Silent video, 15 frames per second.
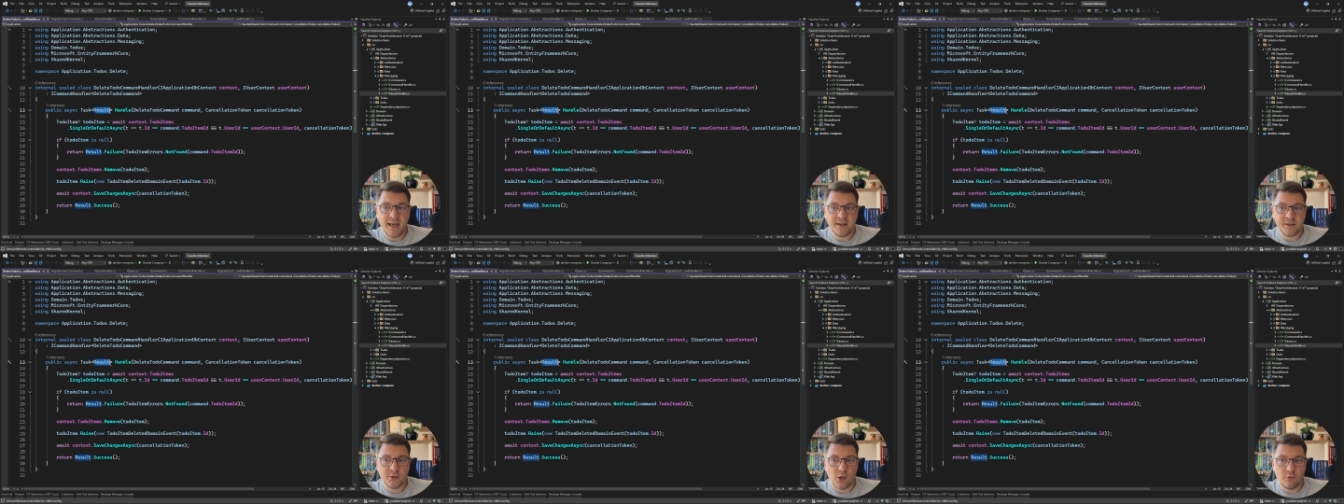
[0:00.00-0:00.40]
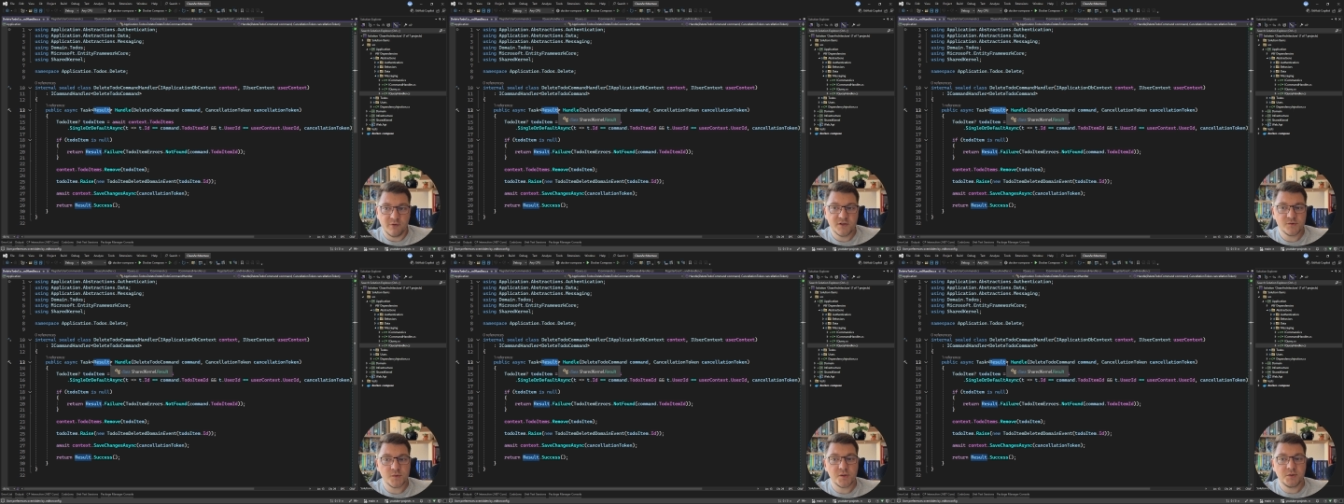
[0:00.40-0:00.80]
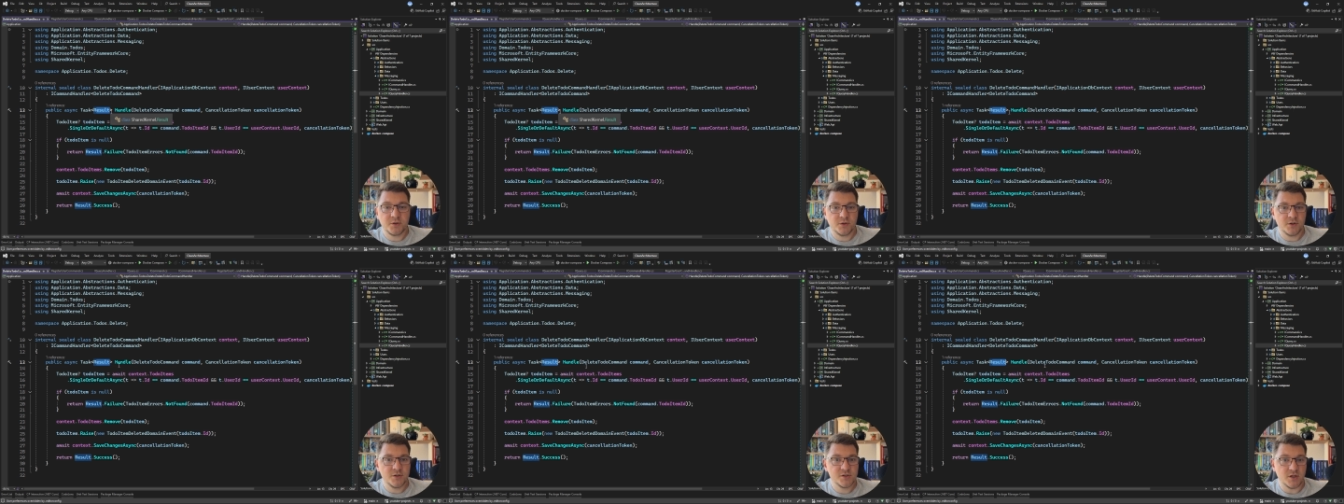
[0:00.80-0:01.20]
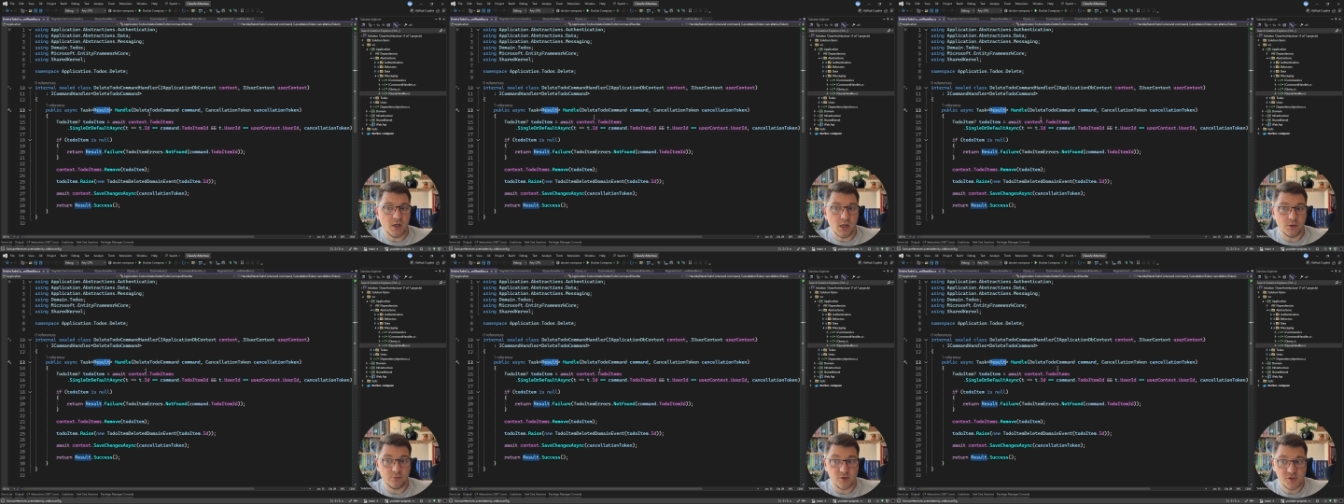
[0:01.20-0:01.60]
and it always returns
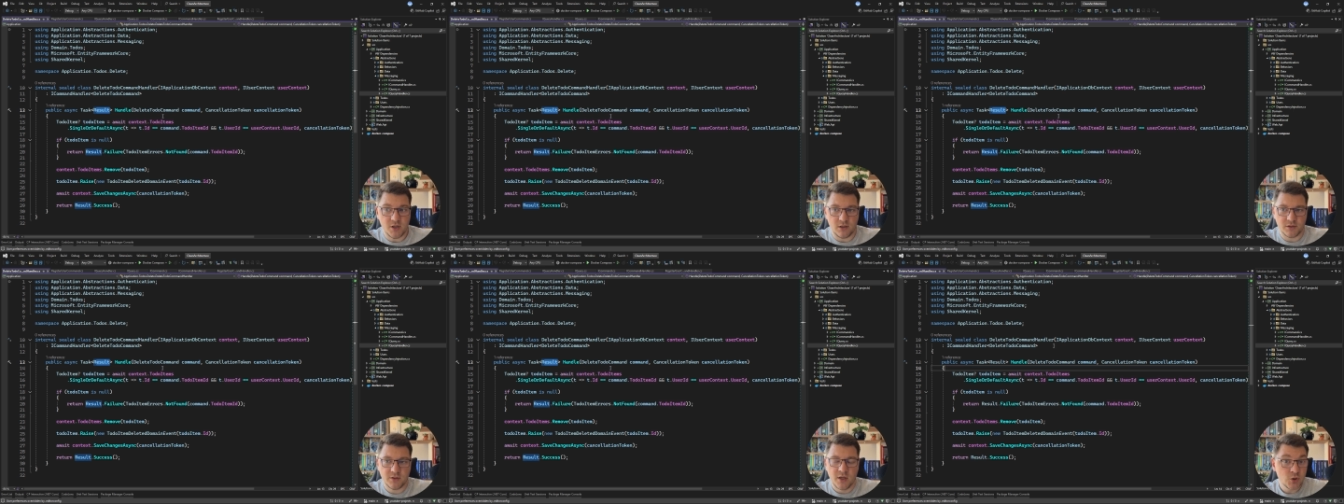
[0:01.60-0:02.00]
our result.